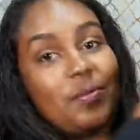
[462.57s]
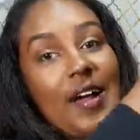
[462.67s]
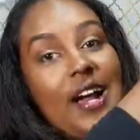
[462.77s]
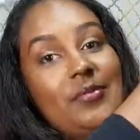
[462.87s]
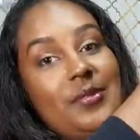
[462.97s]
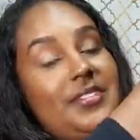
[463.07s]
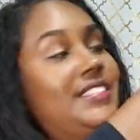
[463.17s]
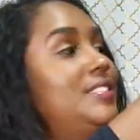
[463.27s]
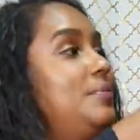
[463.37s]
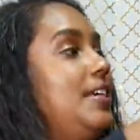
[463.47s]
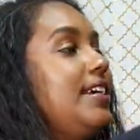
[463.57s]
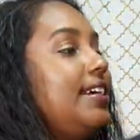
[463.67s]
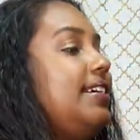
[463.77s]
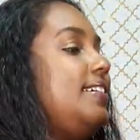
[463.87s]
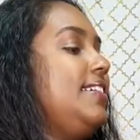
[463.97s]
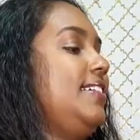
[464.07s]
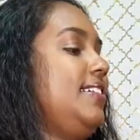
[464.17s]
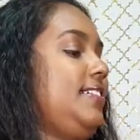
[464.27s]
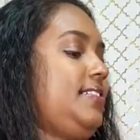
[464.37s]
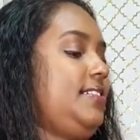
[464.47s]
happy with this make.
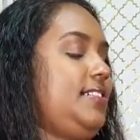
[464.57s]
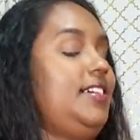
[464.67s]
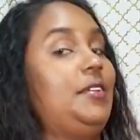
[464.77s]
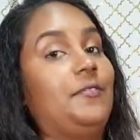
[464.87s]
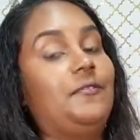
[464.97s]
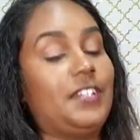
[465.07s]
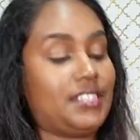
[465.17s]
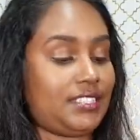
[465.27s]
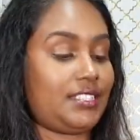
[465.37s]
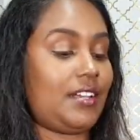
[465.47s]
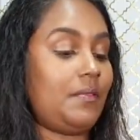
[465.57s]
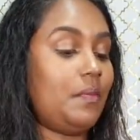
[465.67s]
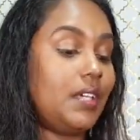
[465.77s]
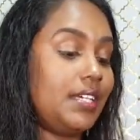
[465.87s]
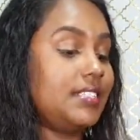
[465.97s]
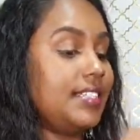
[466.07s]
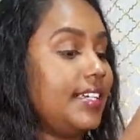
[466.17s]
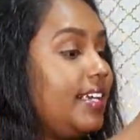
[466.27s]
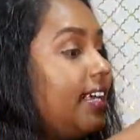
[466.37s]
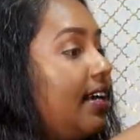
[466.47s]
It fits
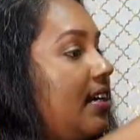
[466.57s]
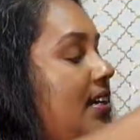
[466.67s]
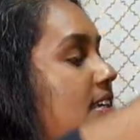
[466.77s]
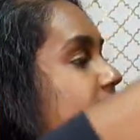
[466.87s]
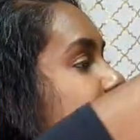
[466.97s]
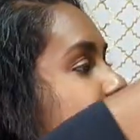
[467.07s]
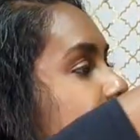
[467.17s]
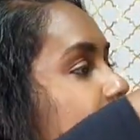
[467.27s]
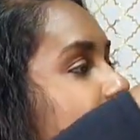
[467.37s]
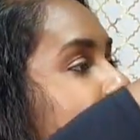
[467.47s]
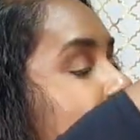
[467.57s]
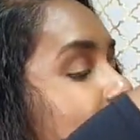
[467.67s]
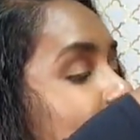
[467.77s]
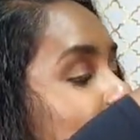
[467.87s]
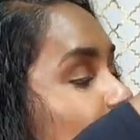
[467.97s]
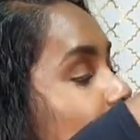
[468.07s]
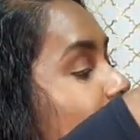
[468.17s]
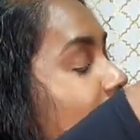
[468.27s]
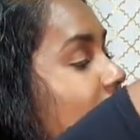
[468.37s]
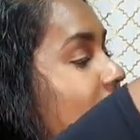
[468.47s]
amazing. It's
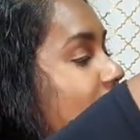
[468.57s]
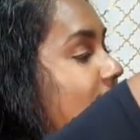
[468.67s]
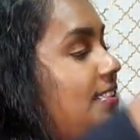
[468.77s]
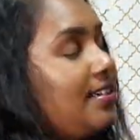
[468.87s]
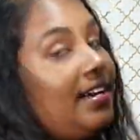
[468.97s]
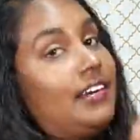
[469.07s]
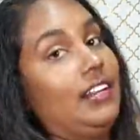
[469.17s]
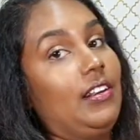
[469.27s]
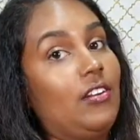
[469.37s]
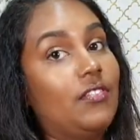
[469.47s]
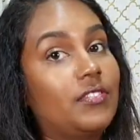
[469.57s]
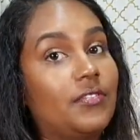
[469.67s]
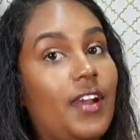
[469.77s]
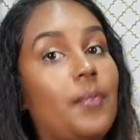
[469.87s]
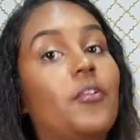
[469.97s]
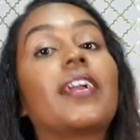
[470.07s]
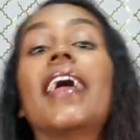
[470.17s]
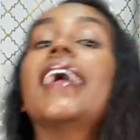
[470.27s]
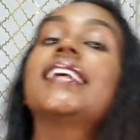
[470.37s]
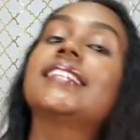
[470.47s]
really neat. Love the fabric,
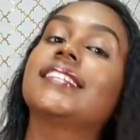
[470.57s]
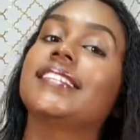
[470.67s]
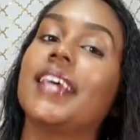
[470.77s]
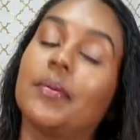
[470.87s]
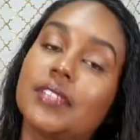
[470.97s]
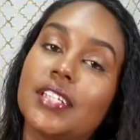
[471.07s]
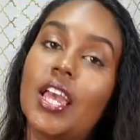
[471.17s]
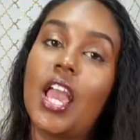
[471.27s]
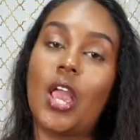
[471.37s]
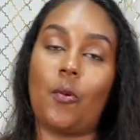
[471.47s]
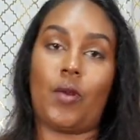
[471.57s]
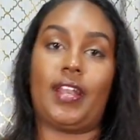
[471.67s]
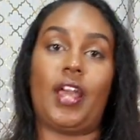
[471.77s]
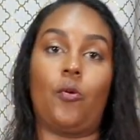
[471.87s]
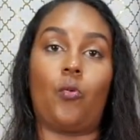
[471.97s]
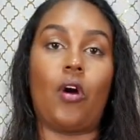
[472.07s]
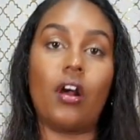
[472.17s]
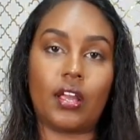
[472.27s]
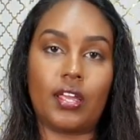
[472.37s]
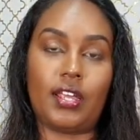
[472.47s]
except when I
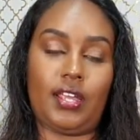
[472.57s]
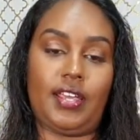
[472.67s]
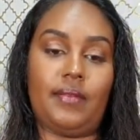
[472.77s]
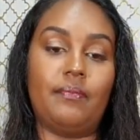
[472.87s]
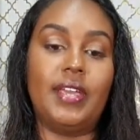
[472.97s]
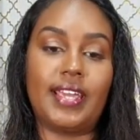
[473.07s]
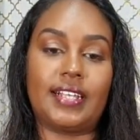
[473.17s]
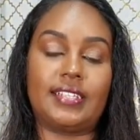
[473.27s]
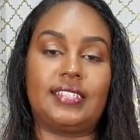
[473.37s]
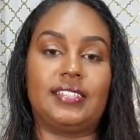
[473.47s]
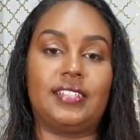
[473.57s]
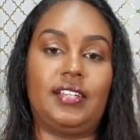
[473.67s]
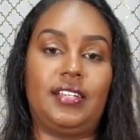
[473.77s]
walk, it makes